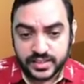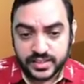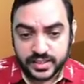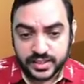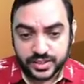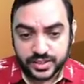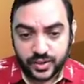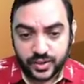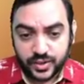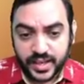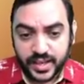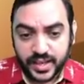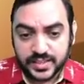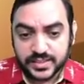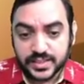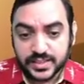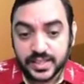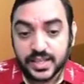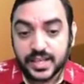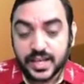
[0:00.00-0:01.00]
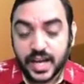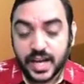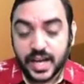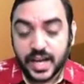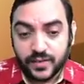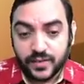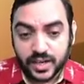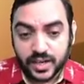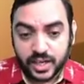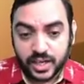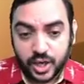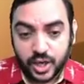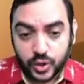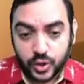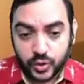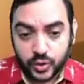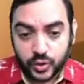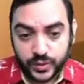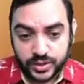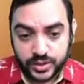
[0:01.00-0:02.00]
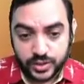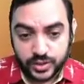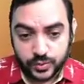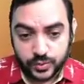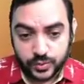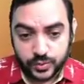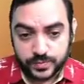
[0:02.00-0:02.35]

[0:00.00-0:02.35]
is called as our account with you.